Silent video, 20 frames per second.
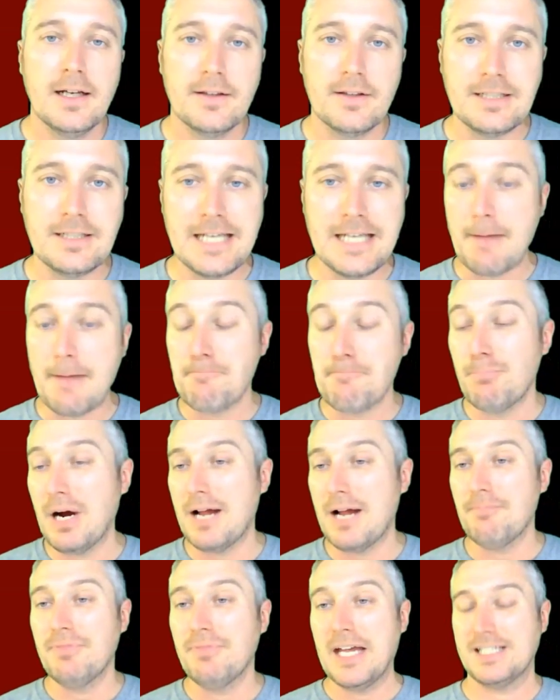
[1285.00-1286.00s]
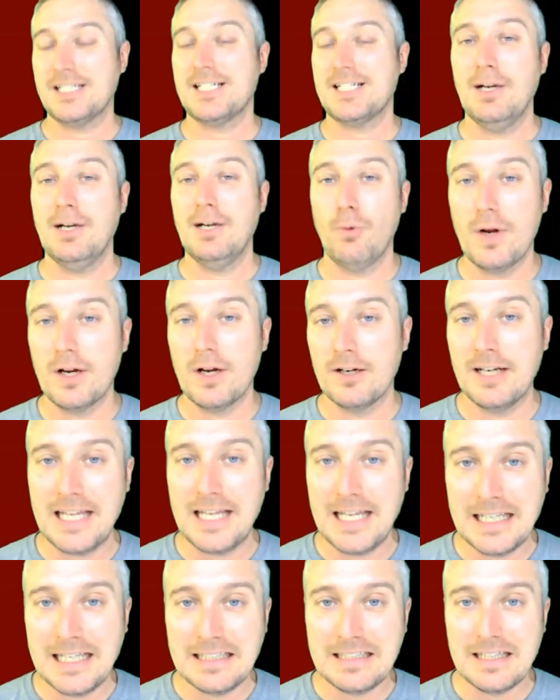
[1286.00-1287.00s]
the debt. But that's kind of where it
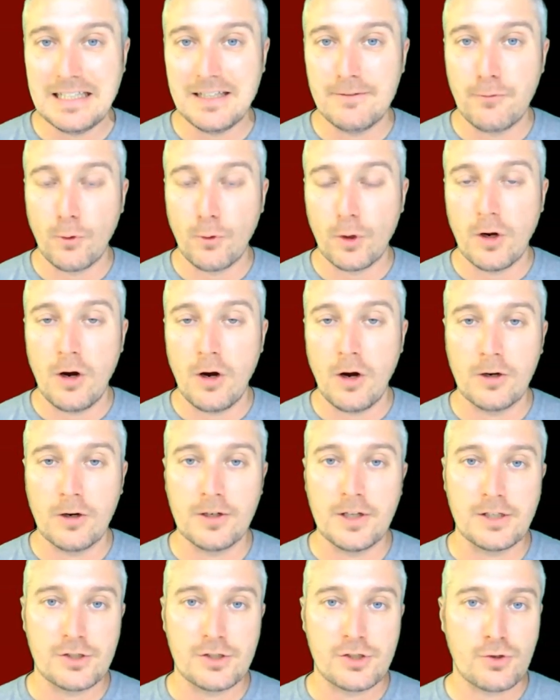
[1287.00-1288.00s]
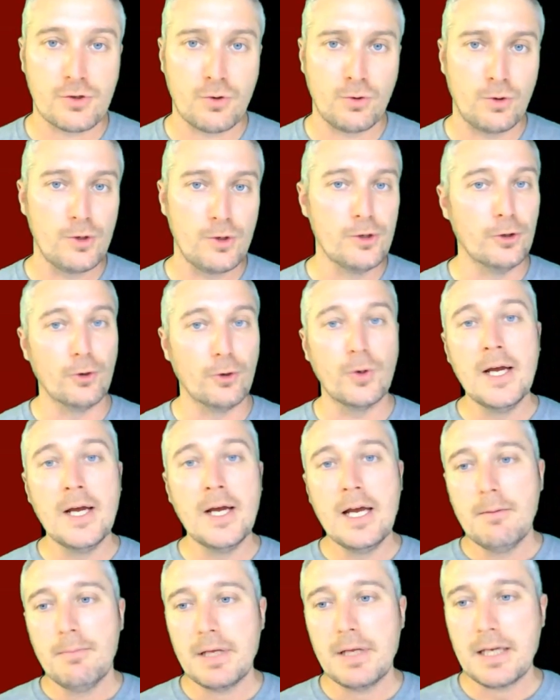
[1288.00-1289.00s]
ended for Harding's crew,
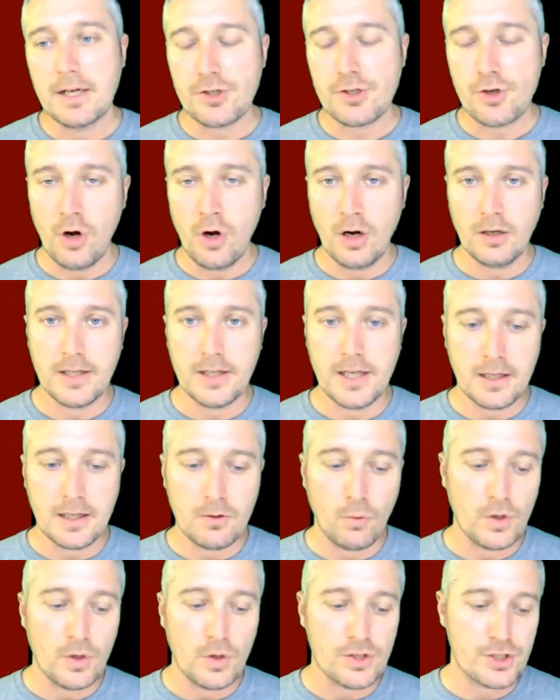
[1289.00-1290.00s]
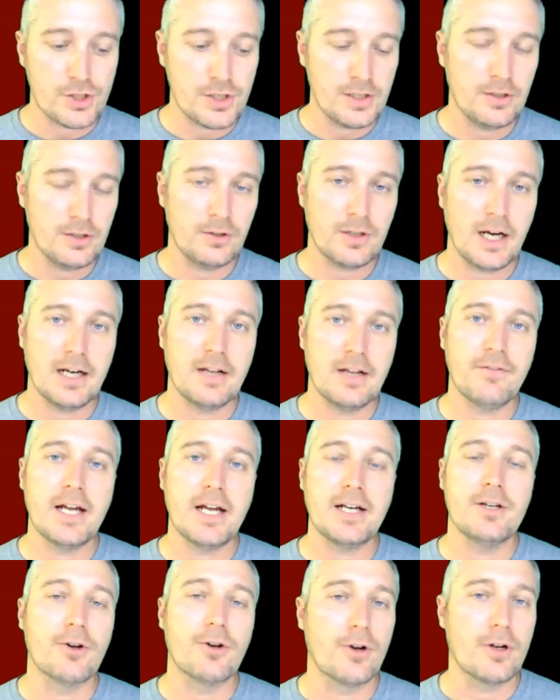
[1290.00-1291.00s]
because Harding was still kind of
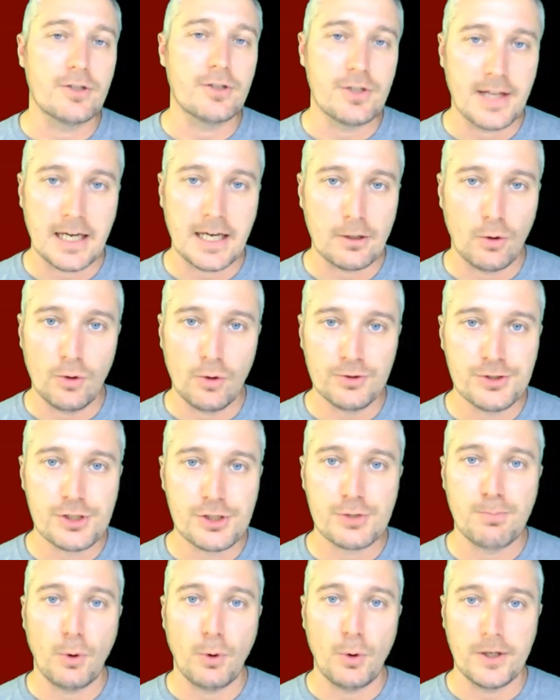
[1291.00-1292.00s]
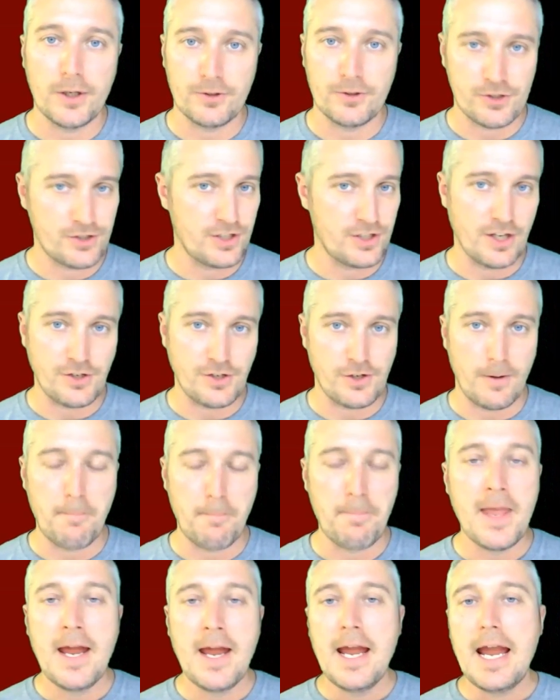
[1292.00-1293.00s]
adhering to that old spoils system.
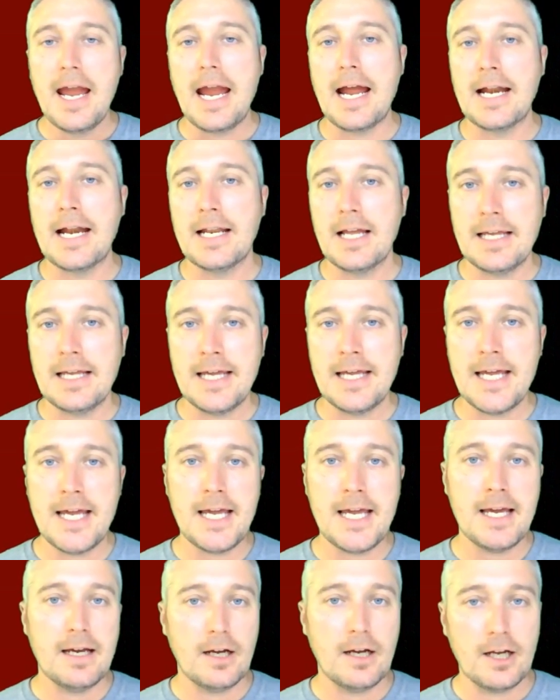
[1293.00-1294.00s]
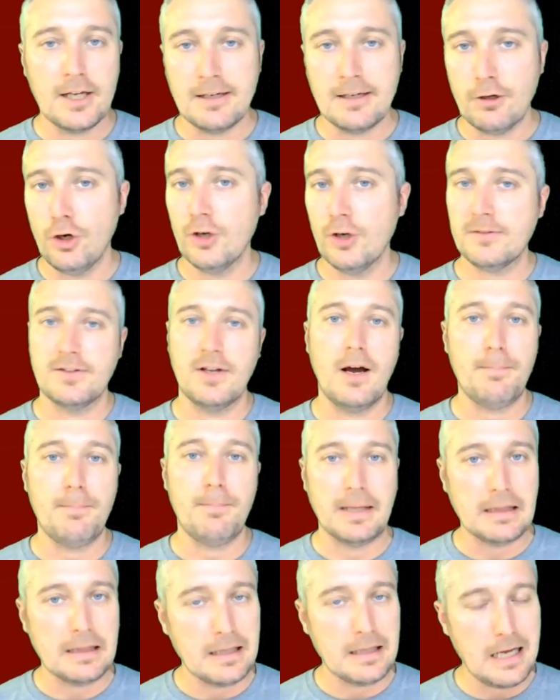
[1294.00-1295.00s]
And he had hooked up a
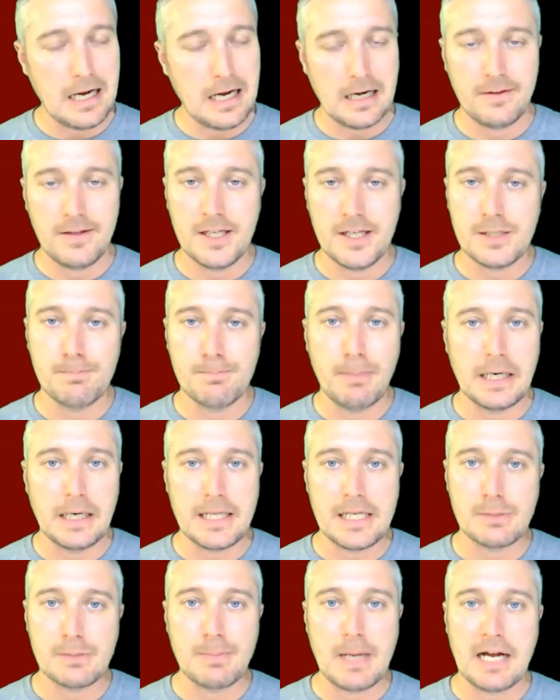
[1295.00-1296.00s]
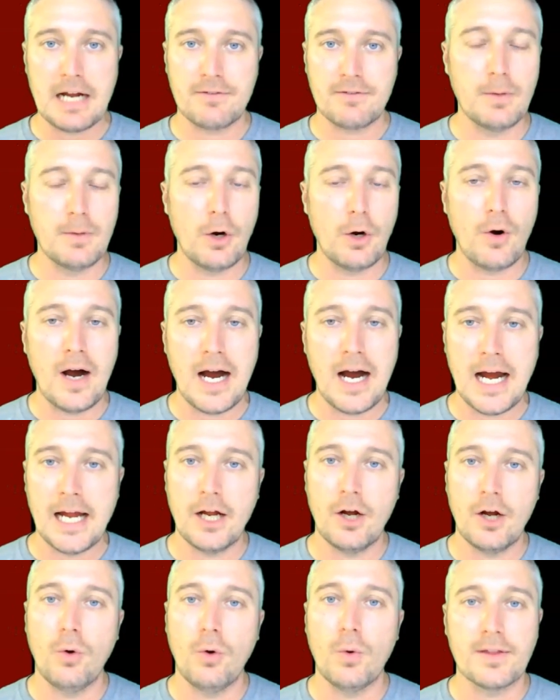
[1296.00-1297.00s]
lot of his buddies back from
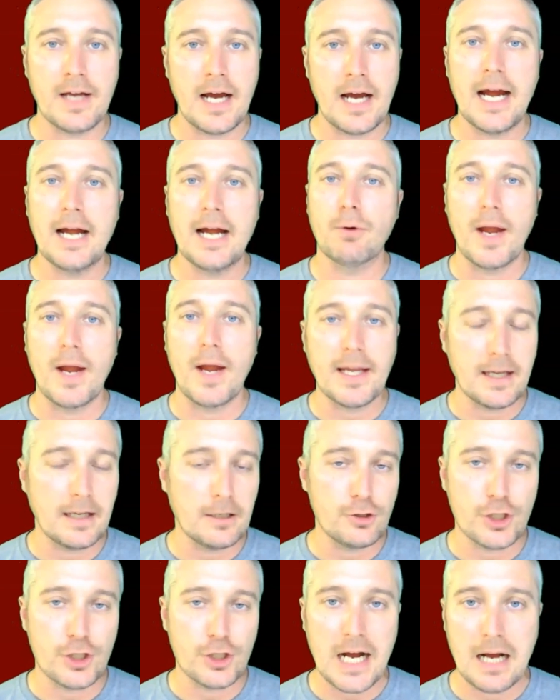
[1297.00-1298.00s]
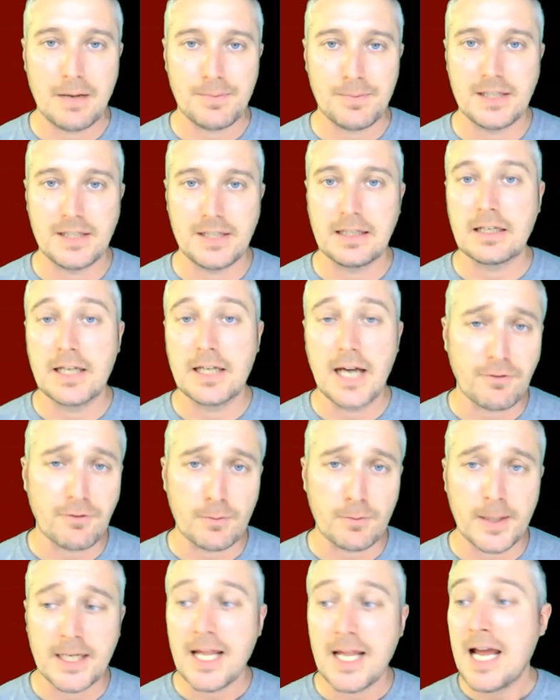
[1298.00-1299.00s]
Ohio with high-ranking jobs in the government,